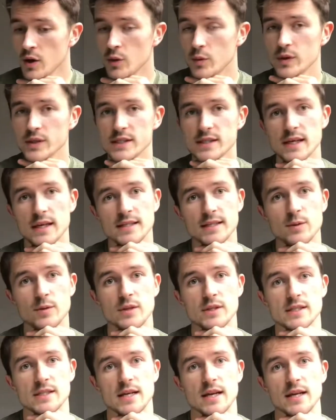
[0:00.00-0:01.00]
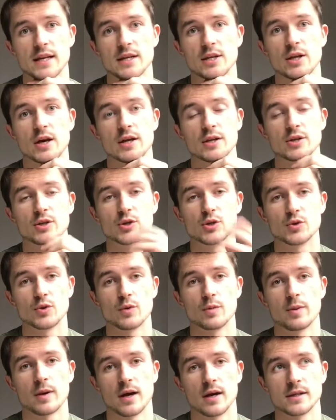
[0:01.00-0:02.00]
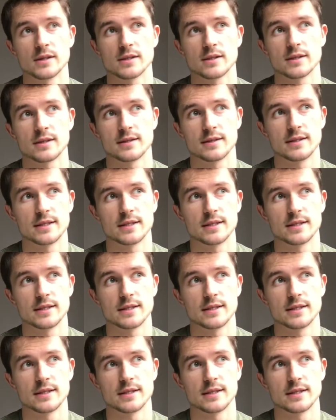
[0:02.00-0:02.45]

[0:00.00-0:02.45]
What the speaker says: We're starting with a slightly unusual plant